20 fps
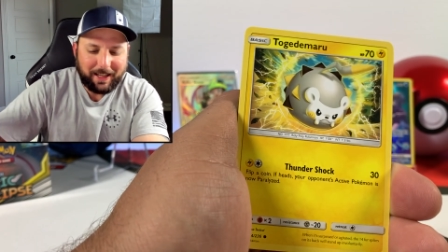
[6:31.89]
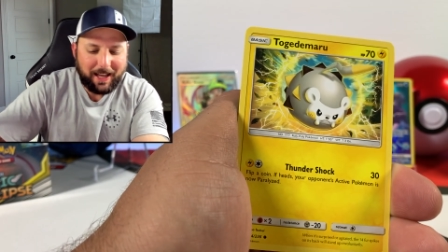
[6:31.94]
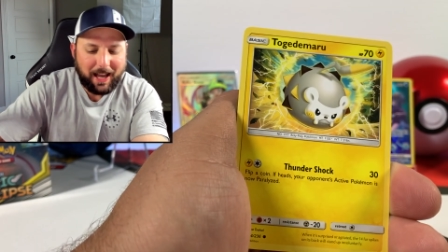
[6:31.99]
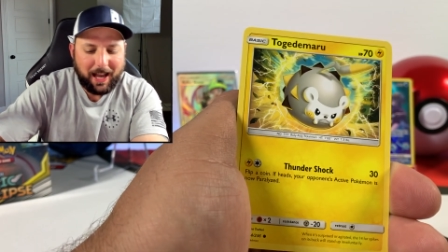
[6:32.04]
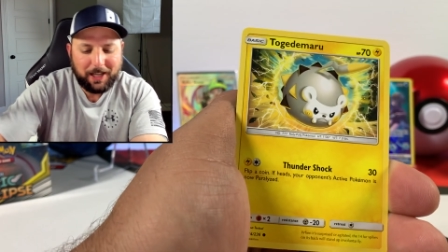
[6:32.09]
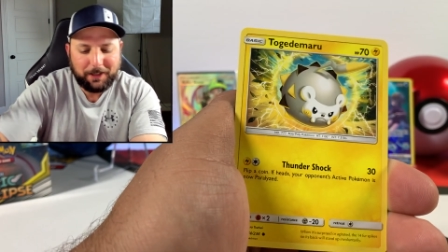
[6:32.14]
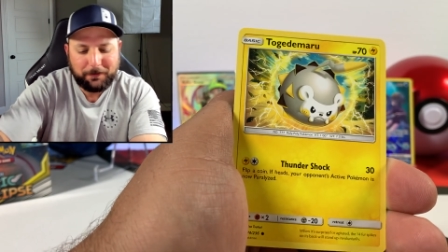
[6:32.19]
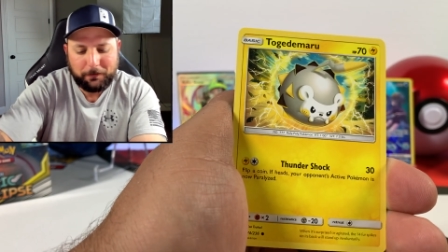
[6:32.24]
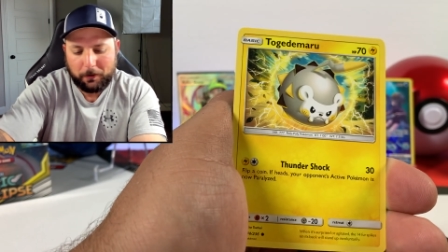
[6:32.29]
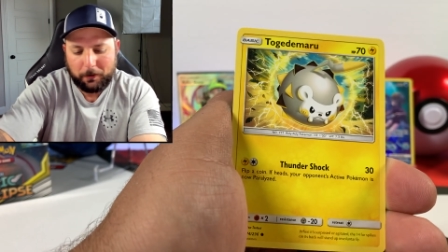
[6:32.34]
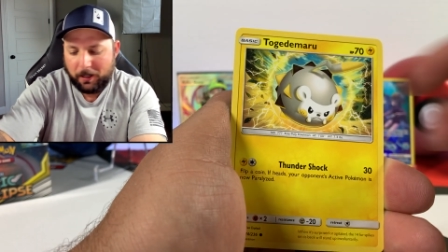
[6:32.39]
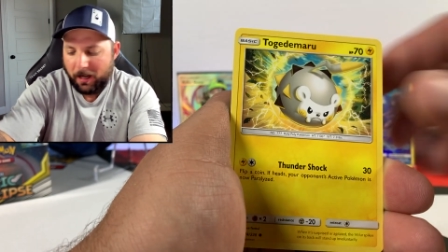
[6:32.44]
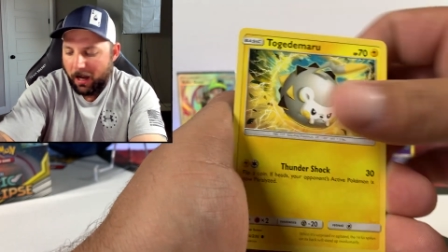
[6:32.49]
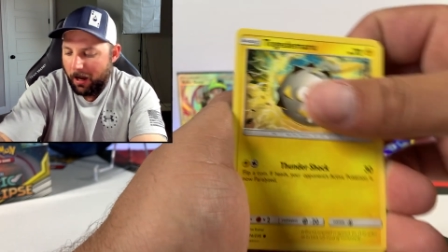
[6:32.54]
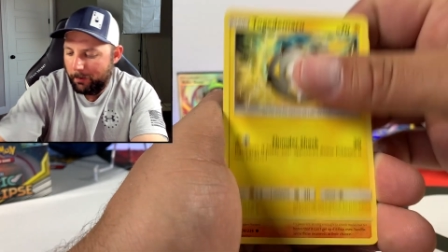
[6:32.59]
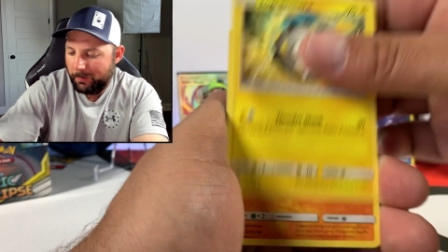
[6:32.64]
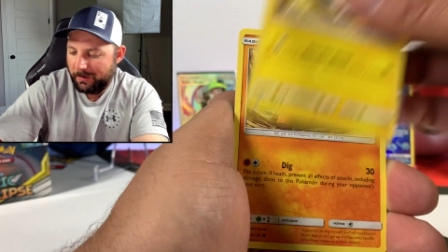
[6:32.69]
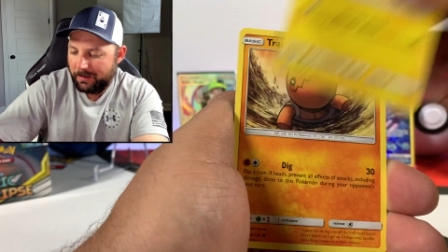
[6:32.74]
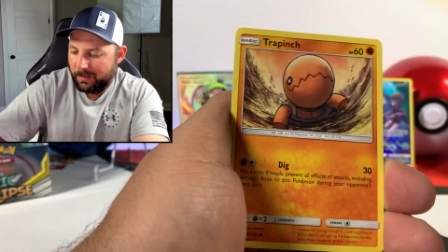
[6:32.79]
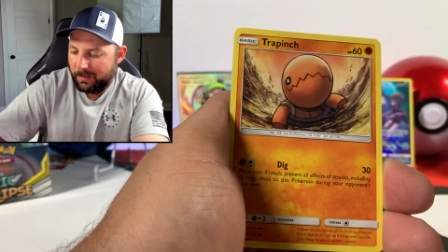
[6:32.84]
guys, for
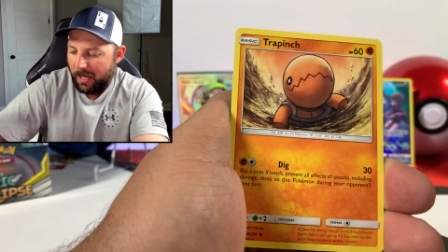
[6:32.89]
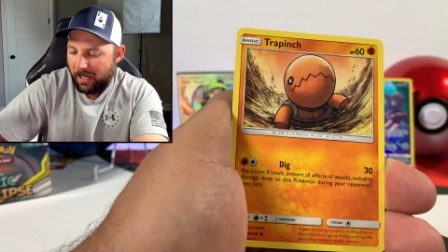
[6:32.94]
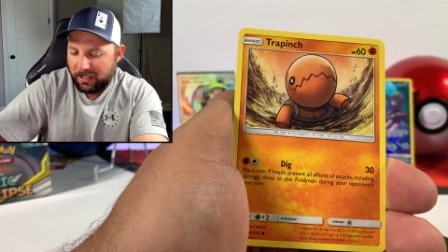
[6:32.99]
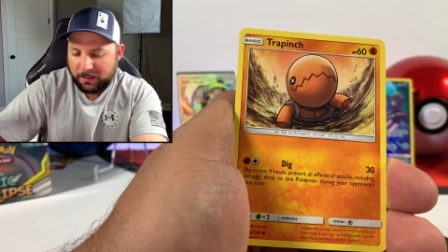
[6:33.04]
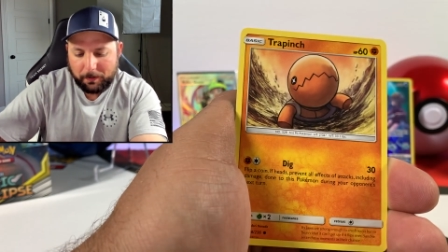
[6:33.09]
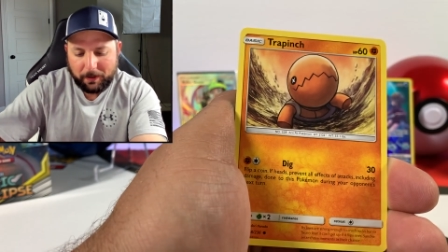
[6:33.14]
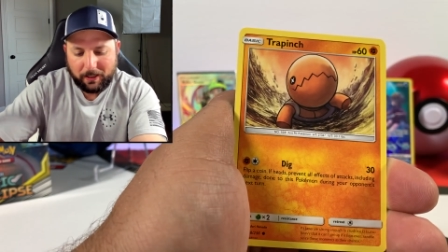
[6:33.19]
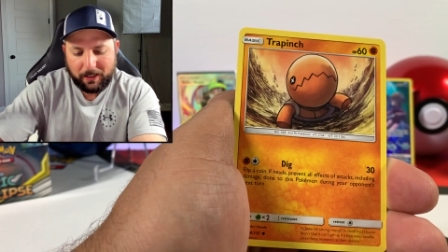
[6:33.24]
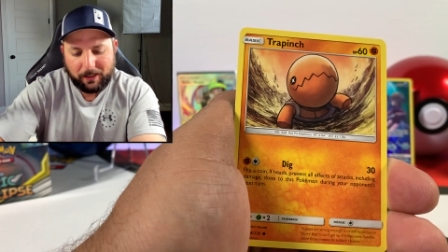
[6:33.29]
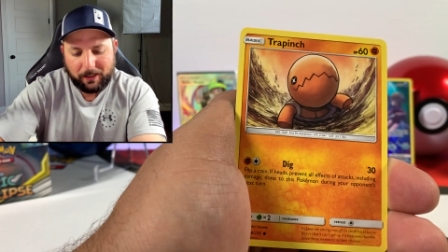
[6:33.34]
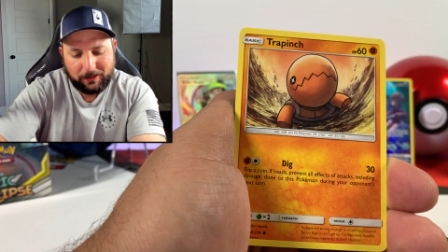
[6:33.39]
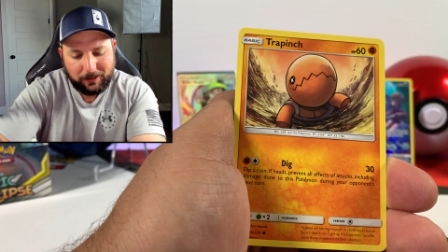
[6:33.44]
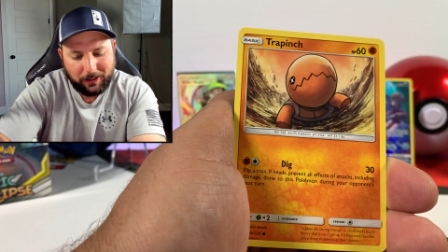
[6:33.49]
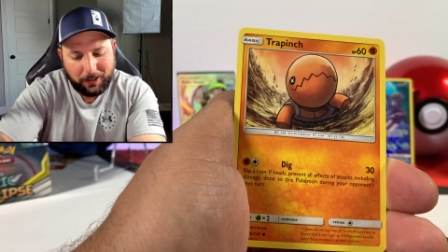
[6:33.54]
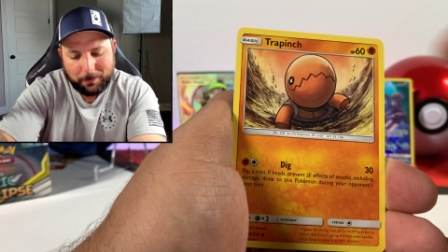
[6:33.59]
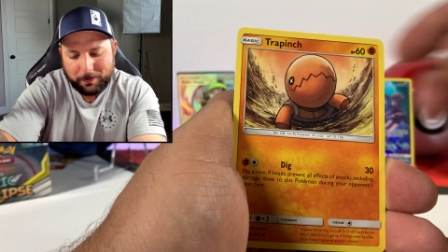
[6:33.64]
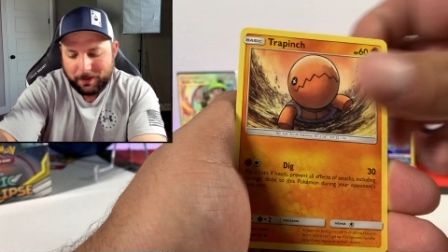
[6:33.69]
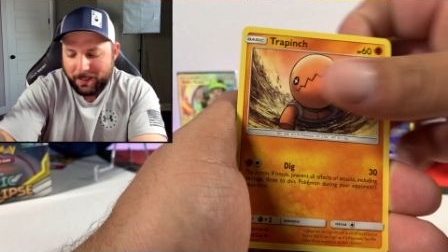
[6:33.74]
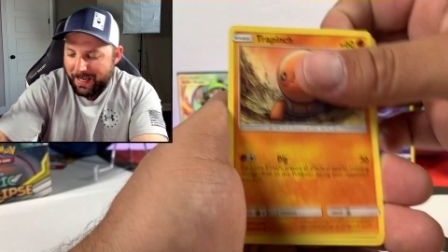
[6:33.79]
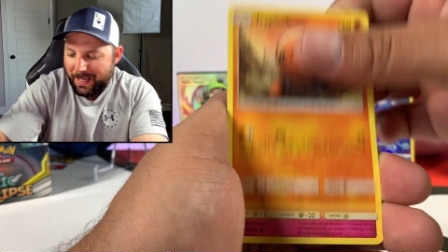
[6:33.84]
Cosmic
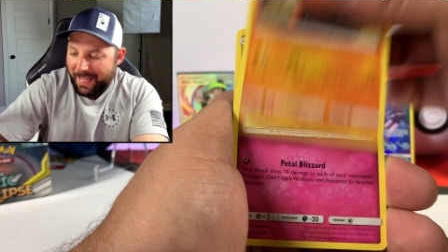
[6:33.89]
Eclipse.